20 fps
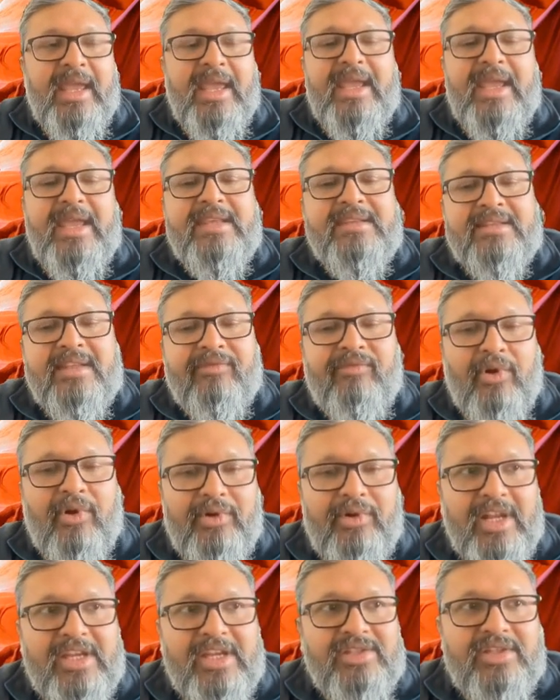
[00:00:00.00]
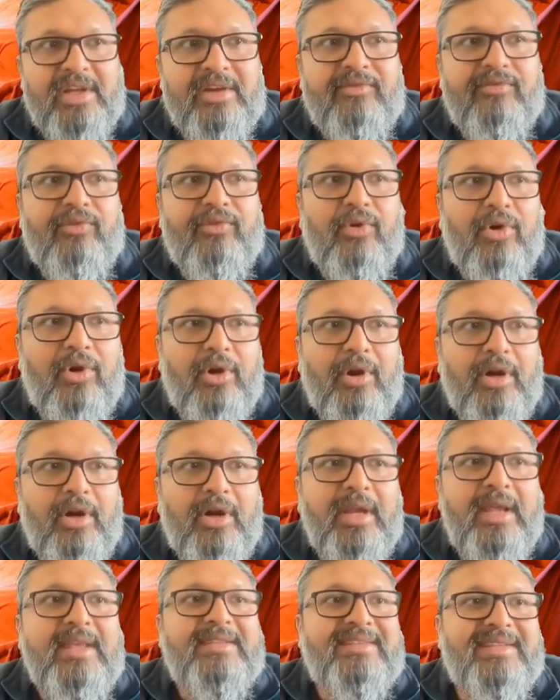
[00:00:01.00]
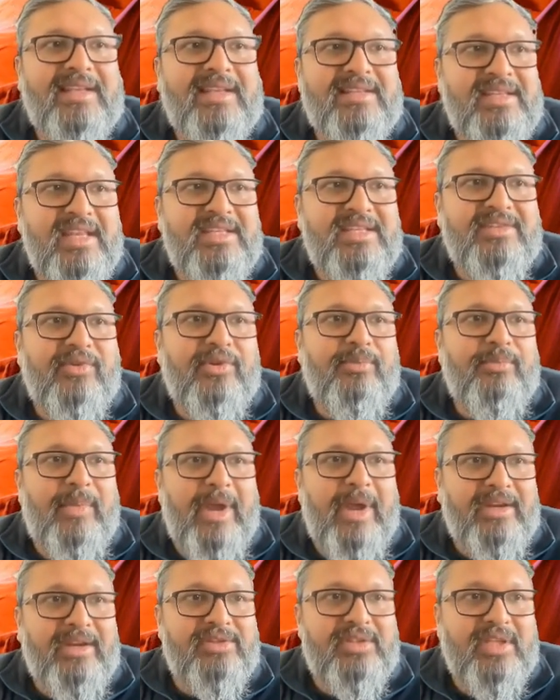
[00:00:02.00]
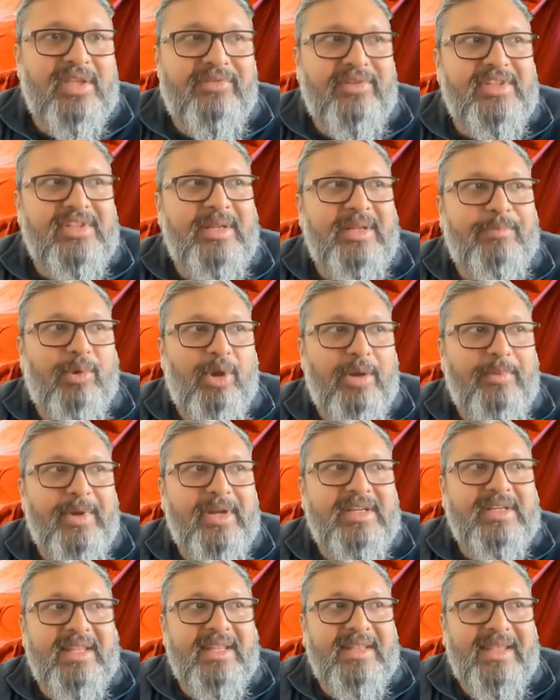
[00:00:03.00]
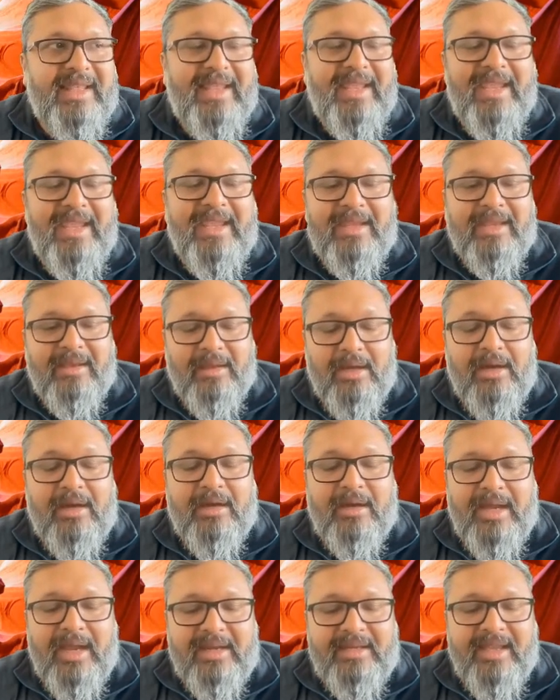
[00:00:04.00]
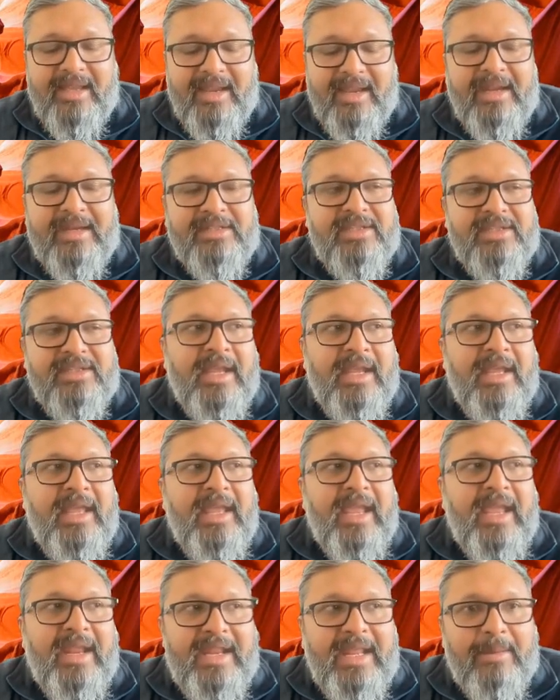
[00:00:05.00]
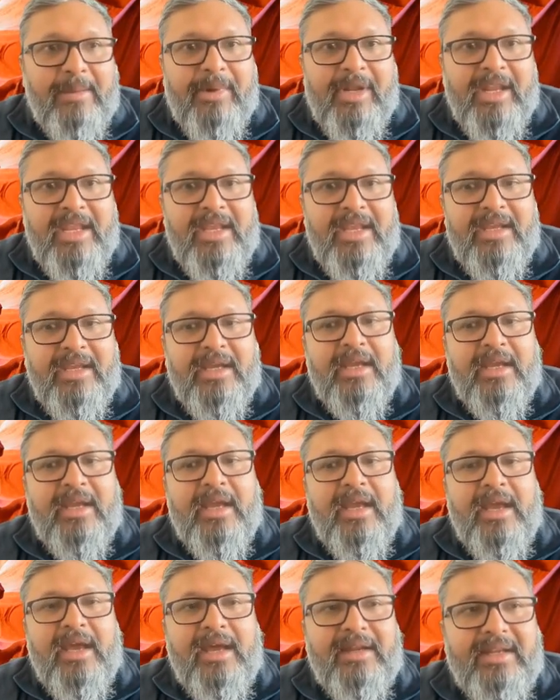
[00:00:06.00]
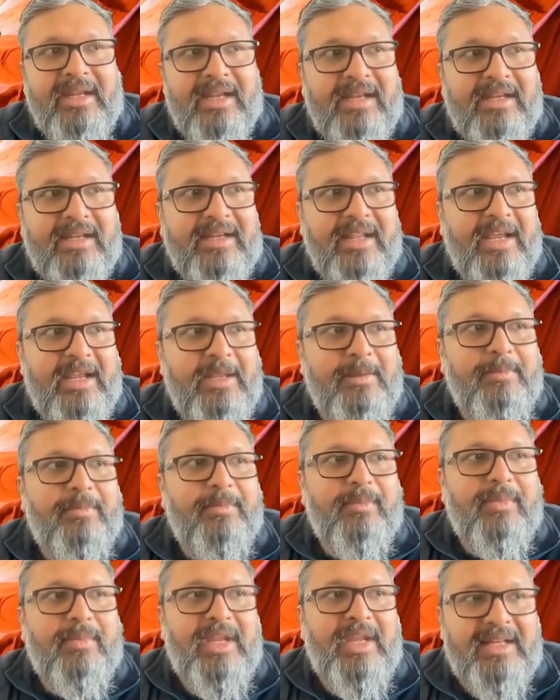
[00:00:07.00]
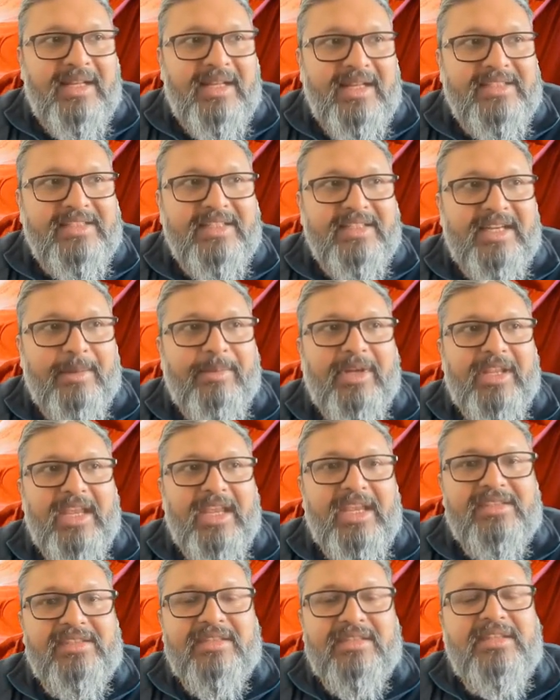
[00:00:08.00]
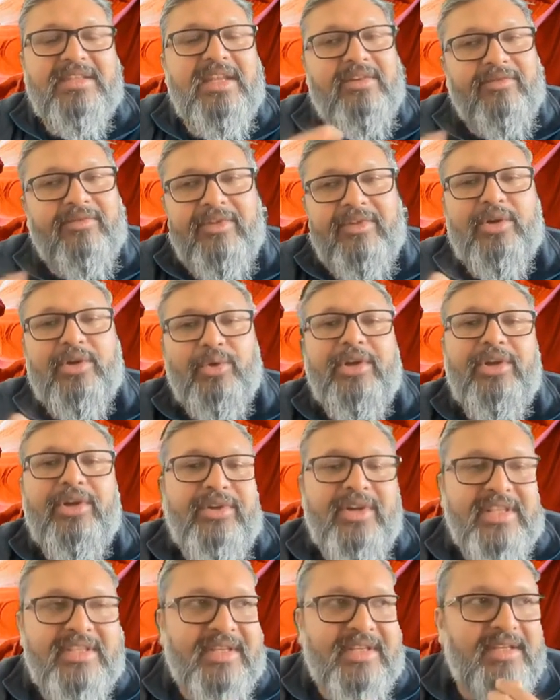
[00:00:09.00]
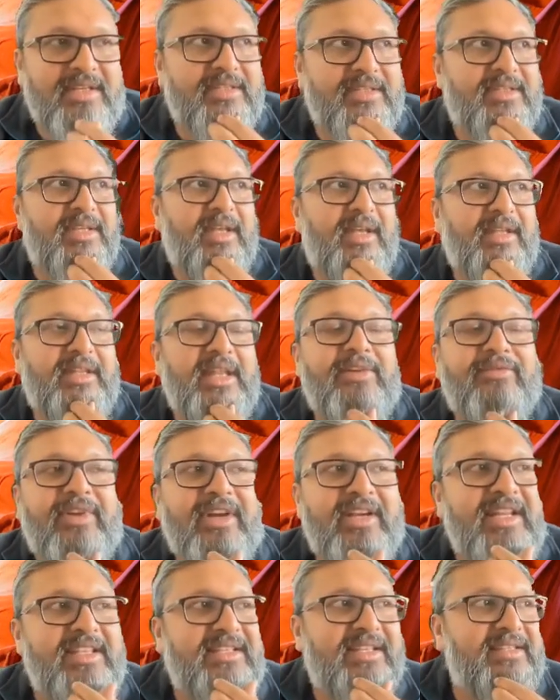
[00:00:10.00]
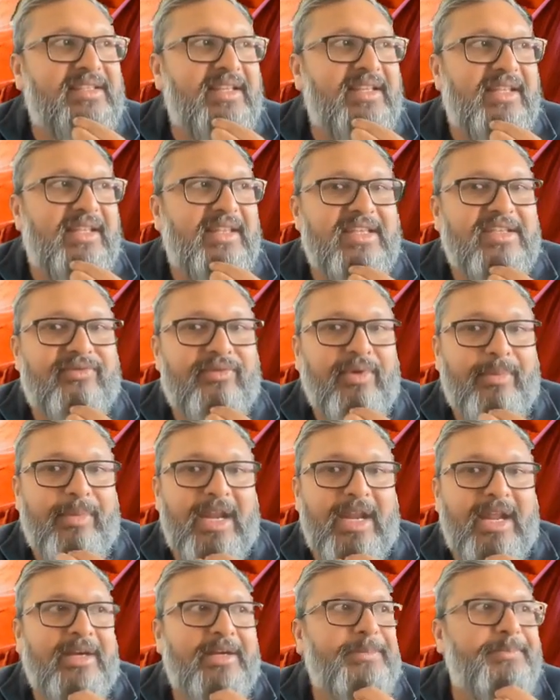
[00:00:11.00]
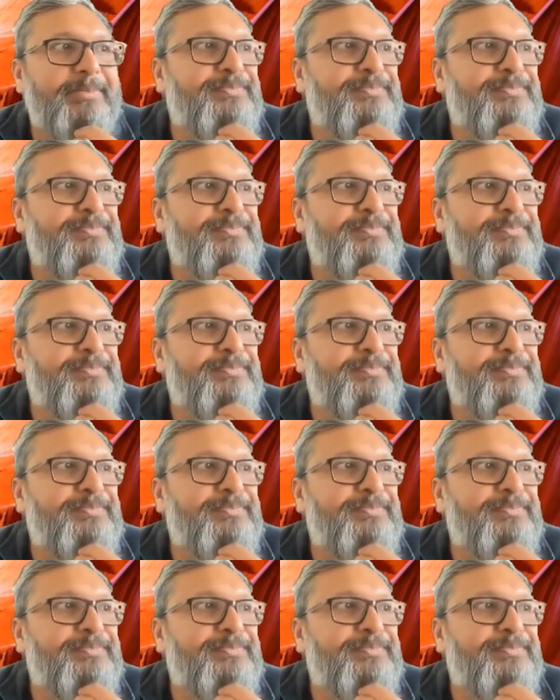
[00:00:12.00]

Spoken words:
is the foundation for successful microservice deployment at the edge, enabling real-time intelligent applications that we are going to discuss, that we are discussing in this webinar.